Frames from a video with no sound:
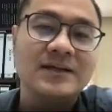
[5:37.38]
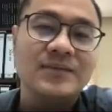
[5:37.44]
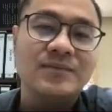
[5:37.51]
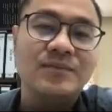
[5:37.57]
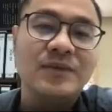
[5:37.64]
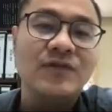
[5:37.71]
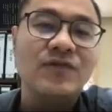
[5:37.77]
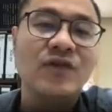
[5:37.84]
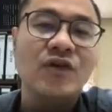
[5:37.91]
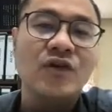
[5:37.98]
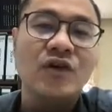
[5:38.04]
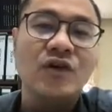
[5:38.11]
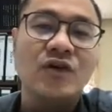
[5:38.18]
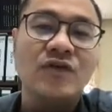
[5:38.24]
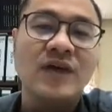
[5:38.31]
before
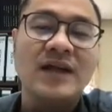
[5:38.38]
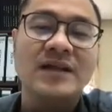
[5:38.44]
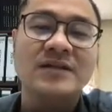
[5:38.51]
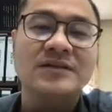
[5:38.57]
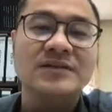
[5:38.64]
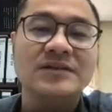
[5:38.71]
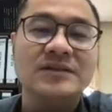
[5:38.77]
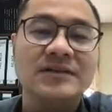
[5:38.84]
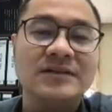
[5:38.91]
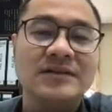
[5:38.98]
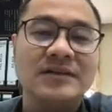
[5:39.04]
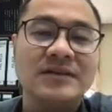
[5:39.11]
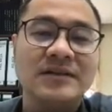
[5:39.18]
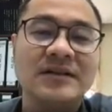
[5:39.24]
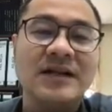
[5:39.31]
your final,
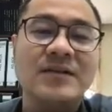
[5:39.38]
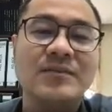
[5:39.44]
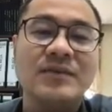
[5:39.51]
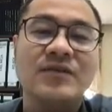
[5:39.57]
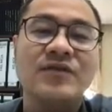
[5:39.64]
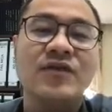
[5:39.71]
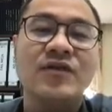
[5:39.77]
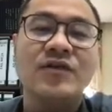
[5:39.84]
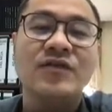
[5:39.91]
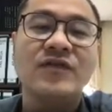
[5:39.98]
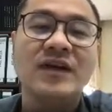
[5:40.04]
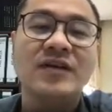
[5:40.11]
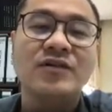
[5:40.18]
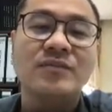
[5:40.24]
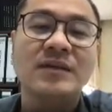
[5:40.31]
right? Before your
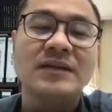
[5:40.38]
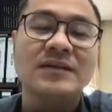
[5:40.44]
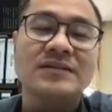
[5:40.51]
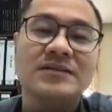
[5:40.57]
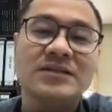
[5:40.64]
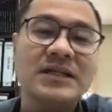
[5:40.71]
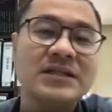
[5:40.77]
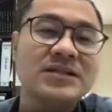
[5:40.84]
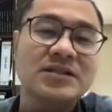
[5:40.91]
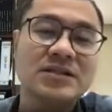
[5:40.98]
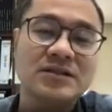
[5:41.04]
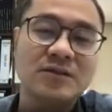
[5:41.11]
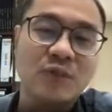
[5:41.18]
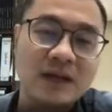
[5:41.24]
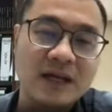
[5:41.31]
final, but
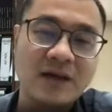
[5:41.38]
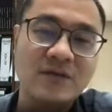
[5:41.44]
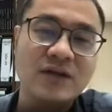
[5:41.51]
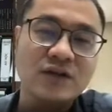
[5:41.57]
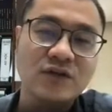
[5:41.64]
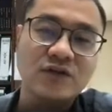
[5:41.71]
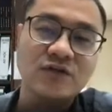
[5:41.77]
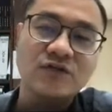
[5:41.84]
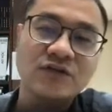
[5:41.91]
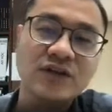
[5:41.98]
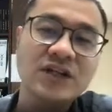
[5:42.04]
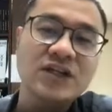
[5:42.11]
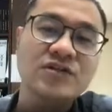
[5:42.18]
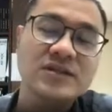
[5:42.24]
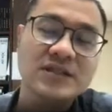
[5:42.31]
just whenever you're
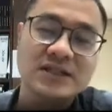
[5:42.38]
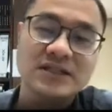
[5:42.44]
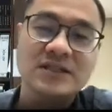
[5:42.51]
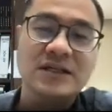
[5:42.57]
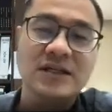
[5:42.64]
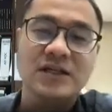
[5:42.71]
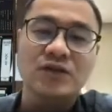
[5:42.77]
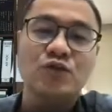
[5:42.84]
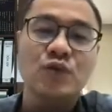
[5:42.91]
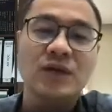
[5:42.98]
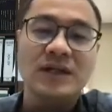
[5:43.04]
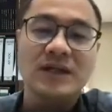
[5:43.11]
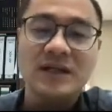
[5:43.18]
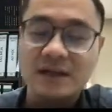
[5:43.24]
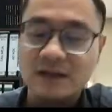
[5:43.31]
free, you just do it,
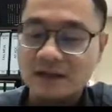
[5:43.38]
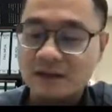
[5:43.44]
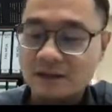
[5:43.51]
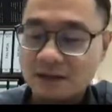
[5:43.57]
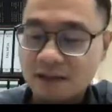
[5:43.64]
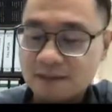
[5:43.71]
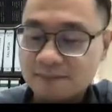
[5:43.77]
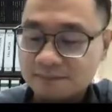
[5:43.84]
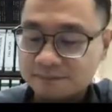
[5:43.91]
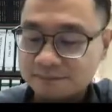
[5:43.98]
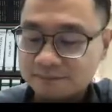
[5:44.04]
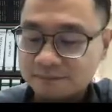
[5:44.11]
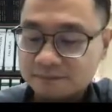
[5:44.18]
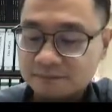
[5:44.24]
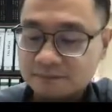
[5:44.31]
right?
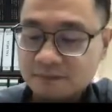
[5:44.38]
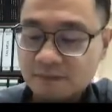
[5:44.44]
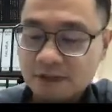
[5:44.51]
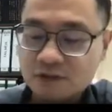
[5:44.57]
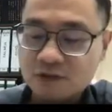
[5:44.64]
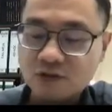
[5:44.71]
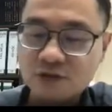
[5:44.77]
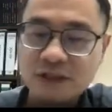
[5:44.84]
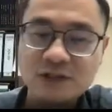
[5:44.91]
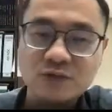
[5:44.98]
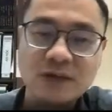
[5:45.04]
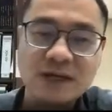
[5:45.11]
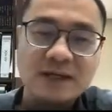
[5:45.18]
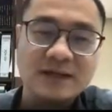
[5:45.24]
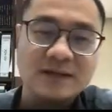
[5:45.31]
So that's
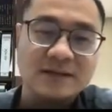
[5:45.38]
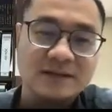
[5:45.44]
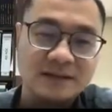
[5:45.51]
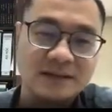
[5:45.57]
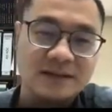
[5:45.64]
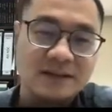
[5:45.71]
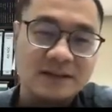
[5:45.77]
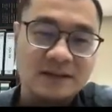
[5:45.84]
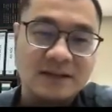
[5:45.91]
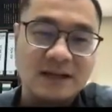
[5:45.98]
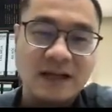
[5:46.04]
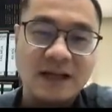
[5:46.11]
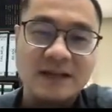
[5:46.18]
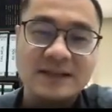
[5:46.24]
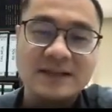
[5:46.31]
why
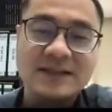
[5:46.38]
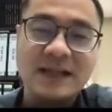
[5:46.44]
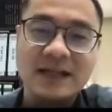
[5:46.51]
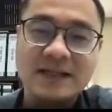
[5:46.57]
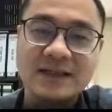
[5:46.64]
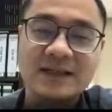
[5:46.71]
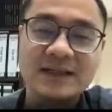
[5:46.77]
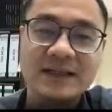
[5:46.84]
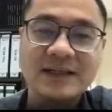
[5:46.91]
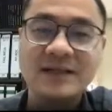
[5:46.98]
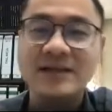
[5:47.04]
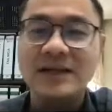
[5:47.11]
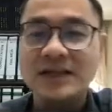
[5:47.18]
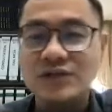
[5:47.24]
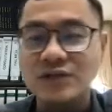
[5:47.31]
I start early,
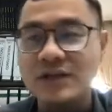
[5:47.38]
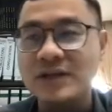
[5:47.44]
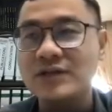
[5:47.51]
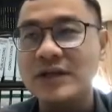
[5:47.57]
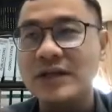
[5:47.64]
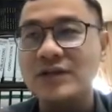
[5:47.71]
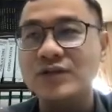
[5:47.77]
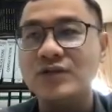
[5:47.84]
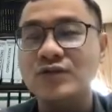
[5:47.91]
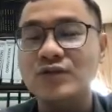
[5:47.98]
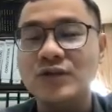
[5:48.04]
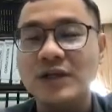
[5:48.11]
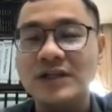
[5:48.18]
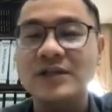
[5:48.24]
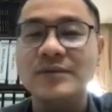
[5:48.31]
okay, so that you can
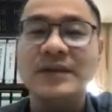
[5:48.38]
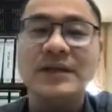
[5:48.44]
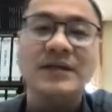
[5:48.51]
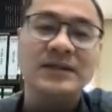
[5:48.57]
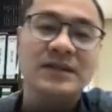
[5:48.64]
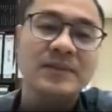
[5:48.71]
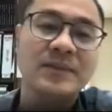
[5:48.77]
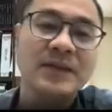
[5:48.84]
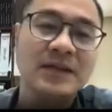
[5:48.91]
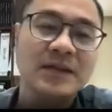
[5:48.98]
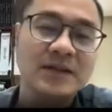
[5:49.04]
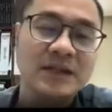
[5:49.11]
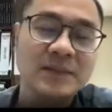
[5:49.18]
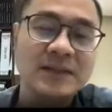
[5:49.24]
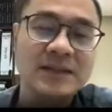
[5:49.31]
do a little
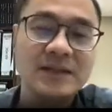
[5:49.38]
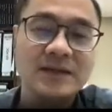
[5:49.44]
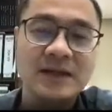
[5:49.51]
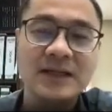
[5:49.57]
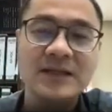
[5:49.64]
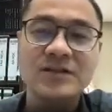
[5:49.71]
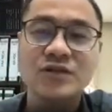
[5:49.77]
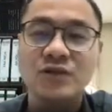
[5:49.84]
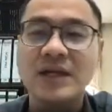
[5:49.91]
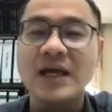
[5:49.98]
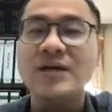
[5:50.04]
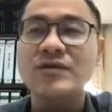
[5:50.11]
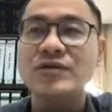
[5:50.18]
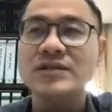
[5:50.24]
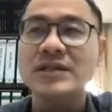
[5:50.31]
bit, okay. So
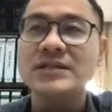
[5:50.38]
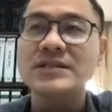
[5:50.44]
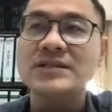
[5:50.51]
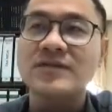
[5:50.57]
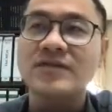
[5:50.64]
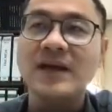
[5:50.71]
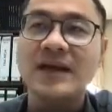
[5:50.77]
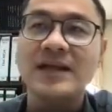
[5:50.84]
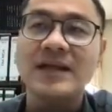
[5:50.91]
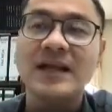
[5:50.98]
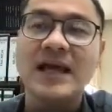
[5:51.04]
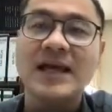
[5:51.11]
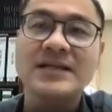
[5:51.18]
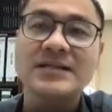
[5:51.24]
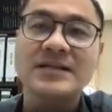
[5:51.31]
now you just
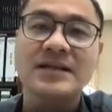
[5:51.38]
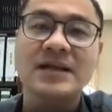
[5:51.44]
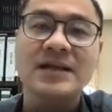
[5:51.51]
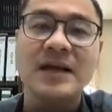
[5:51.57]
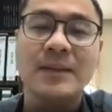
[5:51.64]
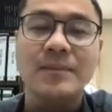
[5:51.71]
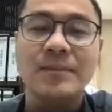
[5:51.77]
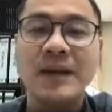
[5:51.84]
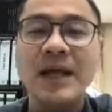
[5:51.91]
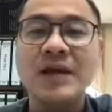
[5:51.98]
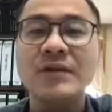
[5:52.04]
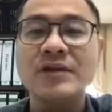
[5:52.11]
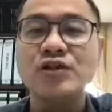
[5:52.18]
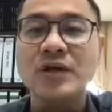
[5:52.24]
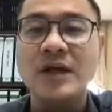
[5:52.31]
finalize, okay, apply
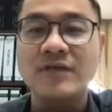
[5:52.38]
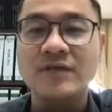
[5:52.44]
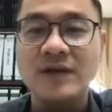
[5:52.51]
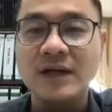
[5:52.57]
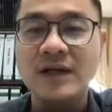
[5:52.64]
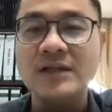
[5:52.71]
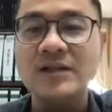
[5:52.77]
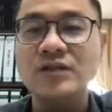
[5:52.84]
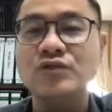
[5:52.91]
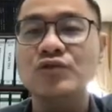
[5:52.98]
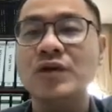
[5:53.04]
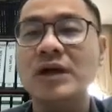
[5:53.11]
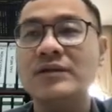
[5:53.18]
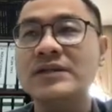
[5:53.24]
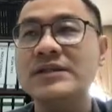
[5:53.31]
what you have learned
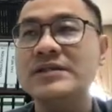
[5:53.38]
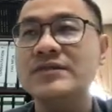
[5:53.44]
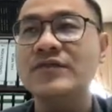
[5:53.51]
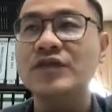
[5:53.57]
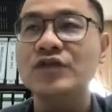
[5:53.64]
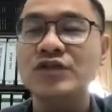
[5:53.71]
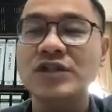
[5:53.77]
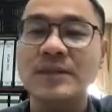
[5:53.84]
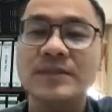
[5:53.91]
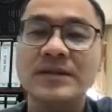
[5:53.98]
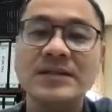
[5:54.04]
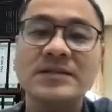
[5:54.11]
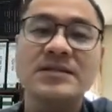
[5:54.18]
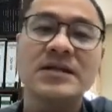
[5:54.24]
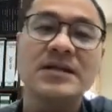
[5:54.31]
throughout these few
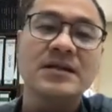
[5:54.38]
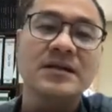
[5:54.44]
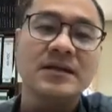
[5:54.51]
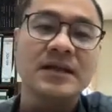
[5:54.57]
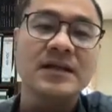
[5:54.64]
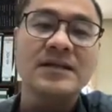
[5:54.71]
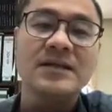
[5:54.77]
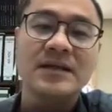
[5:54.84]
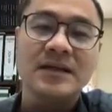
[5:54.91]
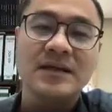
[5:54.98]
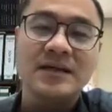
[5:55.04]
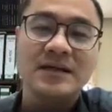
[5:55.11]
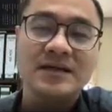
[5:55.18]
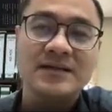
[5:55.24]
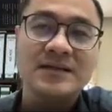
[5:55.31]
chapters, okay,
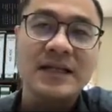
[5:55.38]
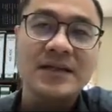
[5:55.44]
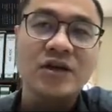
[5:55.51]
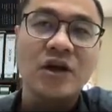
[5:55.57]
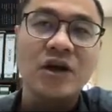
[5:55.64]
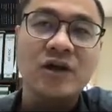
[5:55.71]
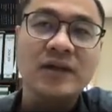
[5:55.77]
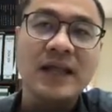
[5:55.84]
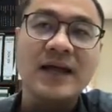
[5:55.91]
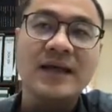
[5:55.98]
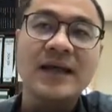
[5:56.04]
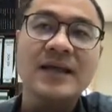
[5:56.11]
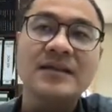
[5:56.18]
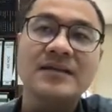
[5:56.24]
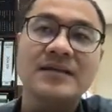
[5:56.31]
set your on
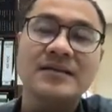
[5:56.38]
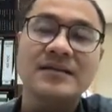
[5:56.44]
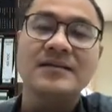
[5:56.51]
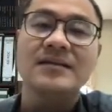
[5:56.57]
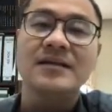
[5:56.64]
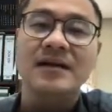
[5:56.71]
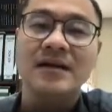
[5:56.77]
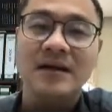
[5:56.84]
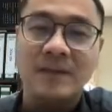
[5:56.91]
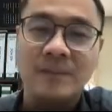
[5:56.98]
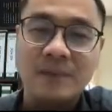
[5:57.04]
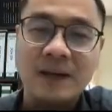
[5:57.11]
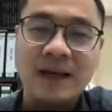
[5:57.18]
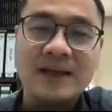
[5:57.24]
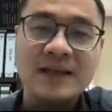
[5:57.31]
target,
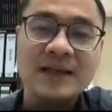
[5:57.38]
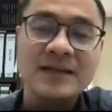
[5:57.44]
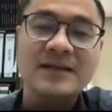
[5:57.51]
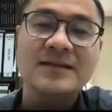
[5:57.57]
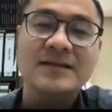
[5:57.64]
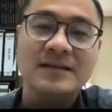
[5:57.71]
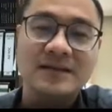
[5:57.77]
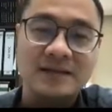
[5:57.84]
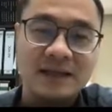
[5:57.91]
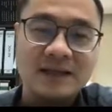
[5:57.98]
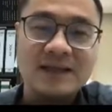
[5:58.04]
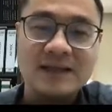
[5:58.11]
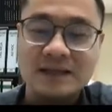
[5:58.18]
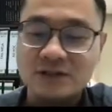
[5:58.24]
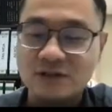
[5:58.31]
apply it, okay,
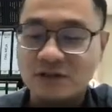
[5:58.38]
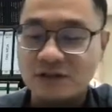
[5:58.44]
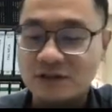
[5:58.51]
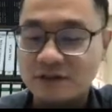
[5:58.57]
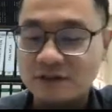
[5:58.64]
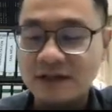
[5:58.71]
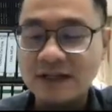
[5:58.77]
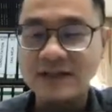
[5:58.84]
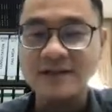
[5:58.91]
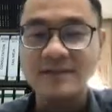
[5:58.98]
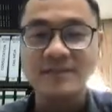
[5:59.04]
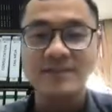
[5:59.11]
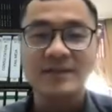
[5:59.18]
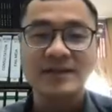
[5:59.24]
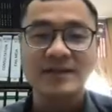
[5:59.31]
that's all, right?
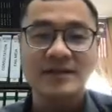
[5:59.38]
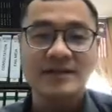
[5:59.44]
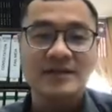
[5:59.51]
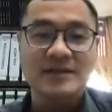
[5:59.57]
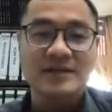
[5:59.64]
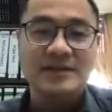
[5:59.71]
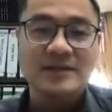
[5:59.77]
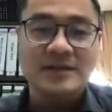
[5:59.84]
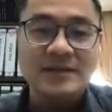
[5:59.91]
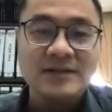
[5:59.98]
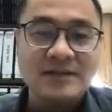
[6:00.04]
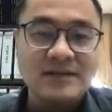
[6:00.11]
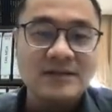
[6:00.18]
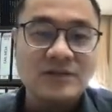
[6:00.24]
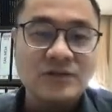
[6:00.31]

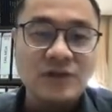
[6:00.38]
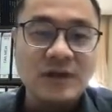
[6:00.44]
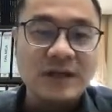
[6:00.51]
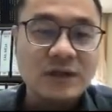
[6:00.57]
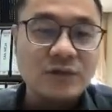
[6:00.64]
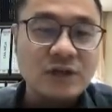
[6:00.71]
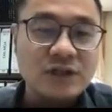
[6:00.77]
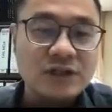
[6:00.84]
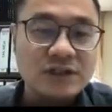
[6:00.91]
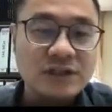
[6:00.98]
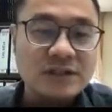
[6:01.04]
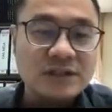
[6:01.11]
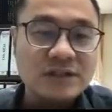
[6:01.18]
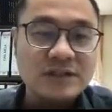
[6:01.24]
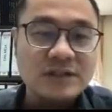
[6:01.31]
So any
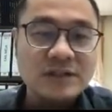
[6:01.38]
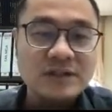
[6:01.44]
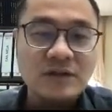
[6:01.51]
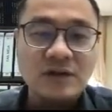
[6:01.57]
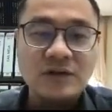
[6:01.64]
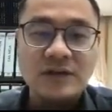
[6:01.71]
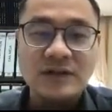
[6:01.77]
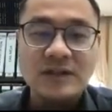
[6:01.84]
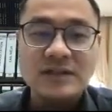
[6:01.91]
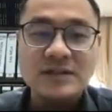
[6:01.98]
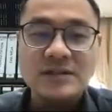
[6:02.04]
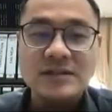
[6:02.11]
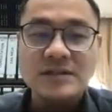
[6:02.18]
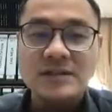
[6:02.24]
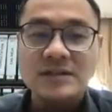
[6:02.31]
questions on
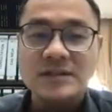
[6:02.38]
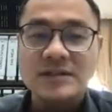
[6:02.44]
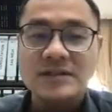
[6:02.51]
this?